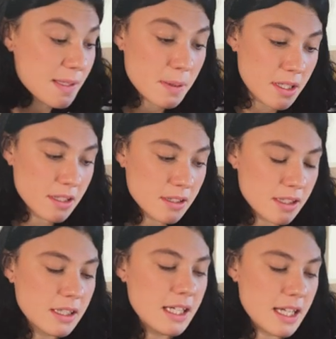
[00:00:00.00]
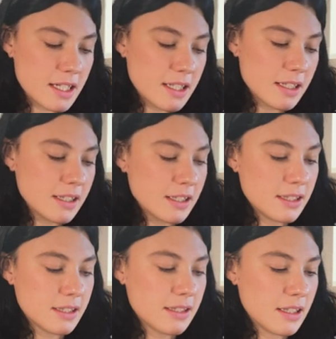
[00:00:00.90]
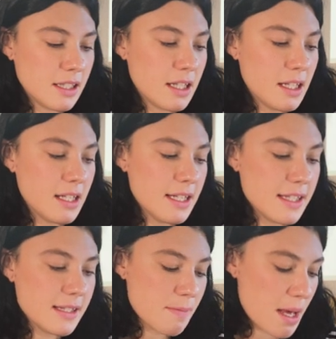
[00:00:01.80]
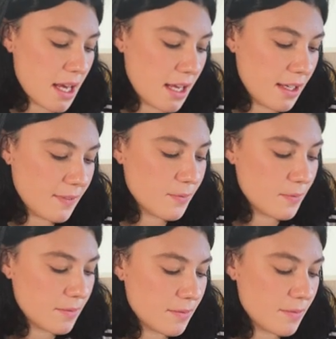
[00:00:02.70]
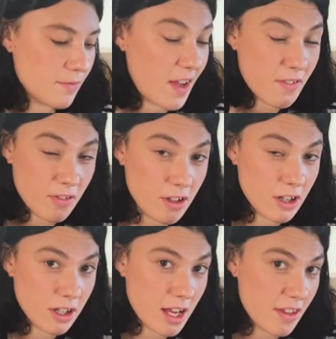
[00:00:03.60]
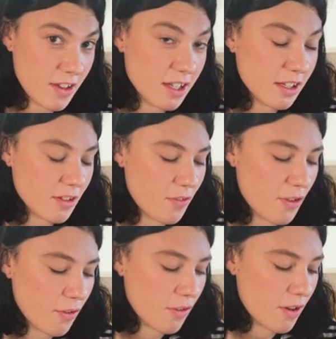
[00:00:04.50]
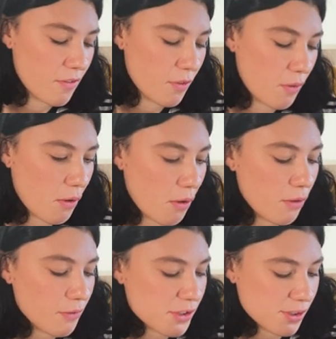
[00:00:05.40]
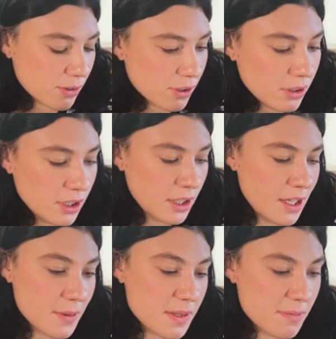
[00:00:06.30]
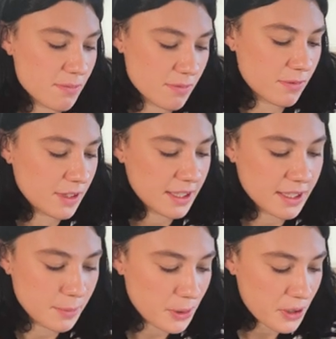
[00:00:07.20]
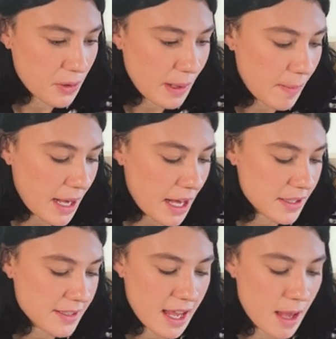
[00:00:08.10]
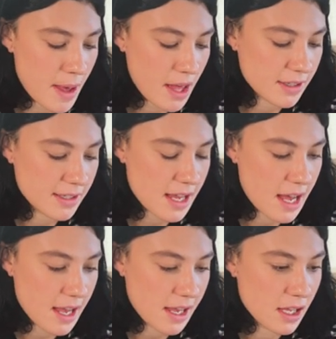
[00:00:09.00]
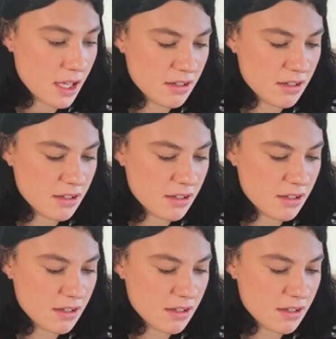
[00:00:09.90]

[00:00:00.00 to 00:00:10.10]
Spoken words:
one here is my favorite, I think, of the roll for sure. I was really blown away by how this came out, because I